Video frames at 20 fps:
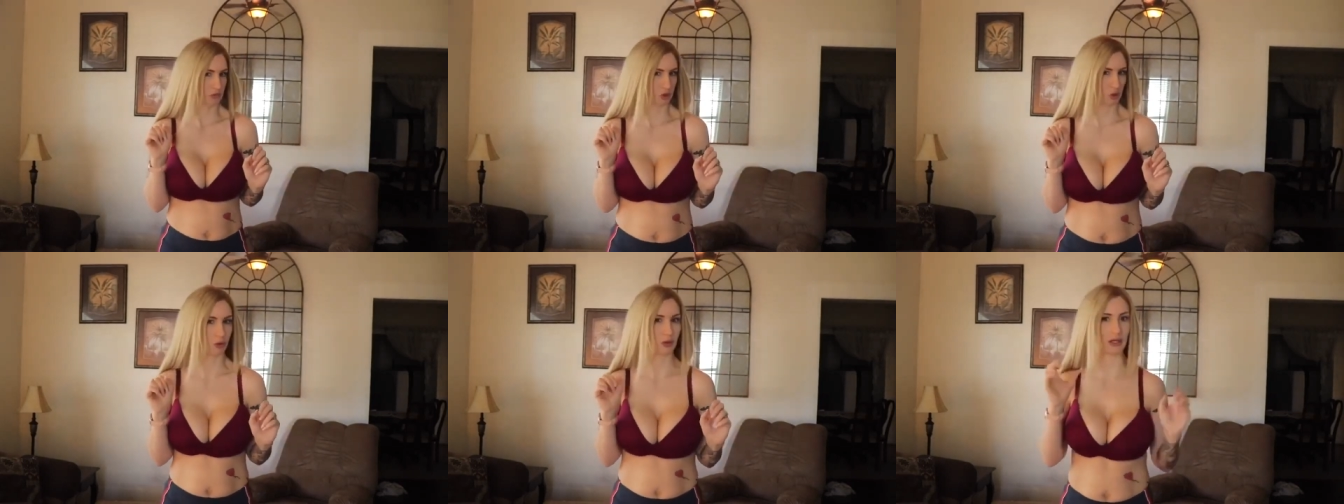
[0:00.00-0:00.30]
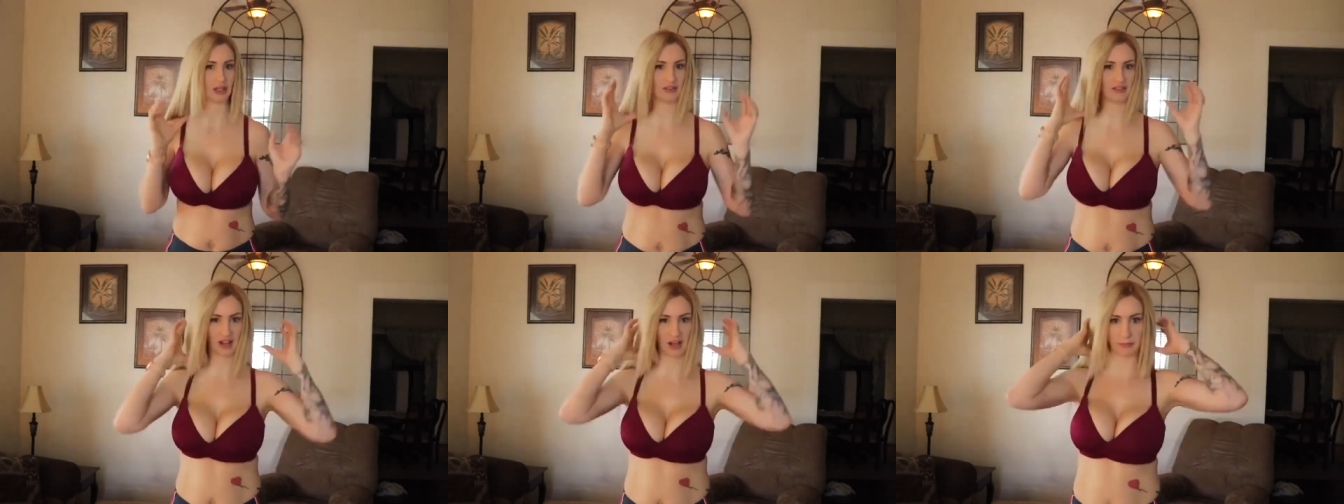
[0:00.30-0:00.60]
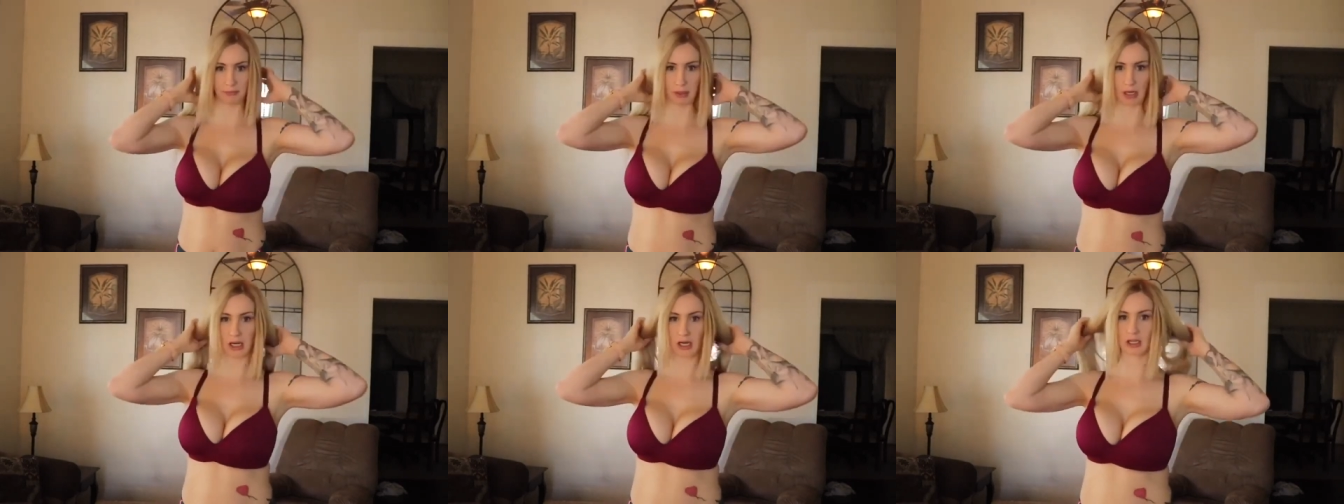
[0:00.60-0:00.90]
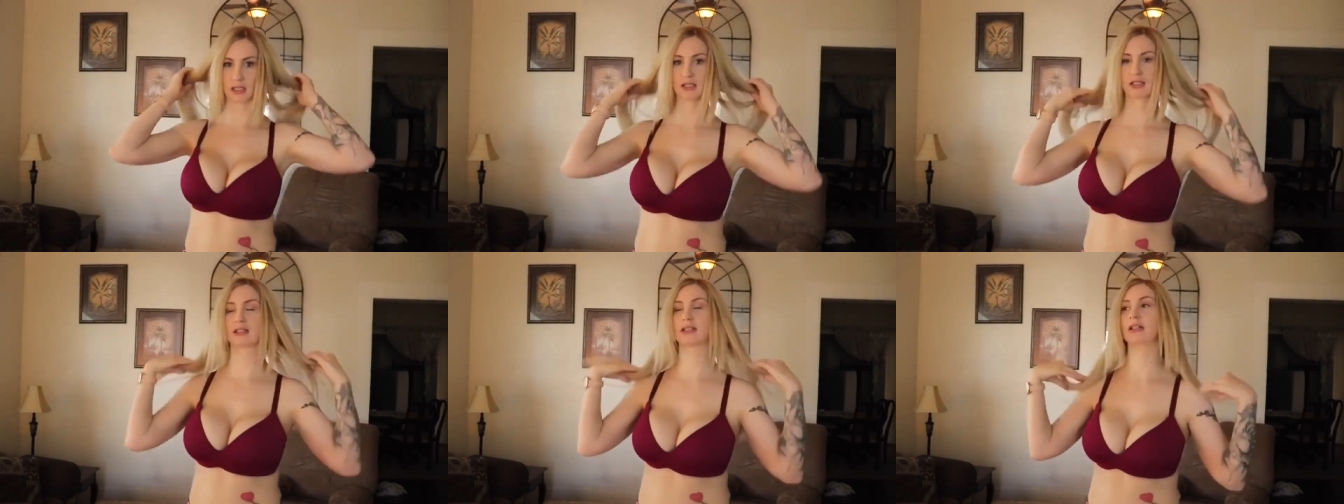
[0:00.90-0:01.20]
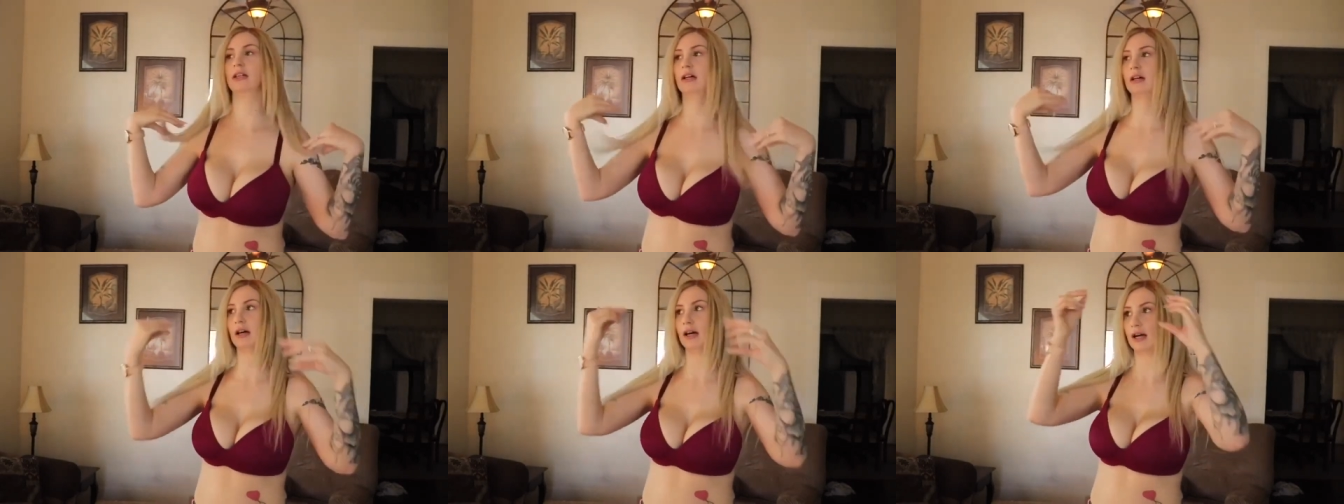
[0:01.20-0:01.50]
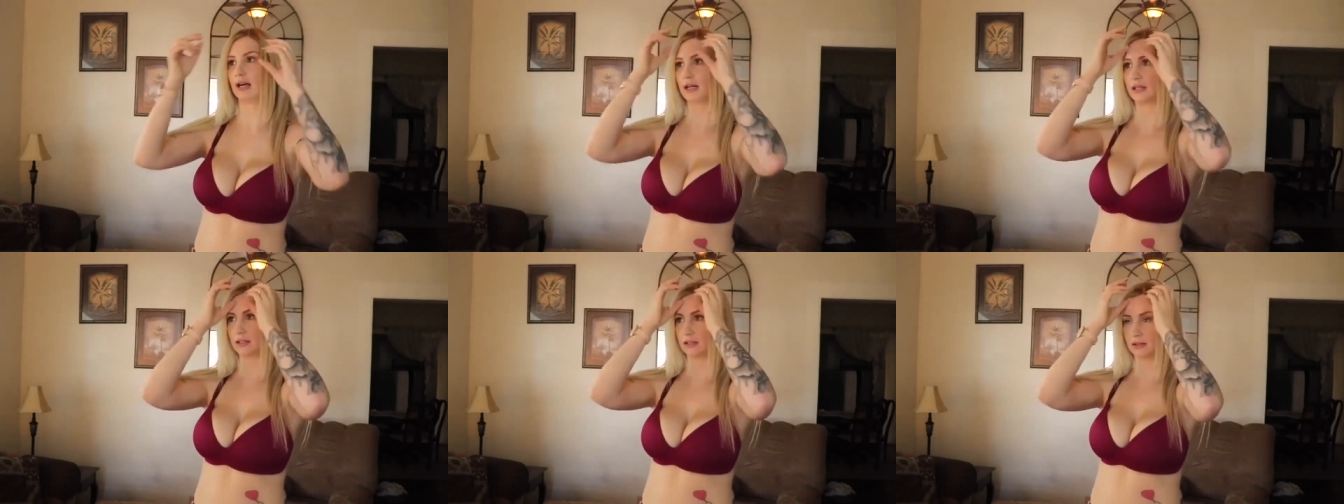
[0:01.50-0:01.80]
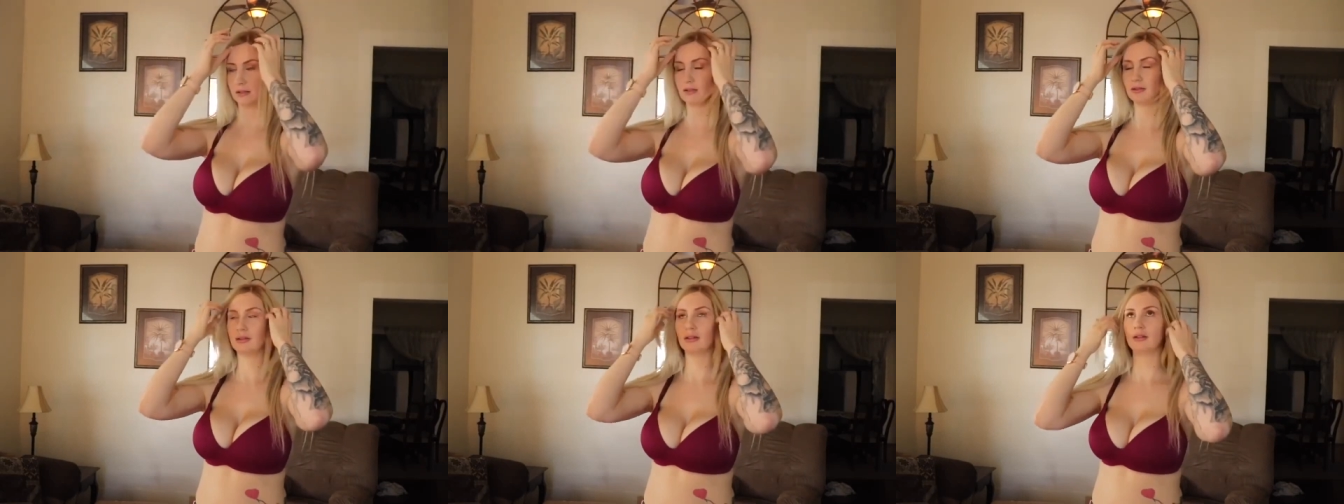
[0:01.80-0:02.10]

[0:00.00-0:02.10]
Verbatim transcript: 25 bucks. I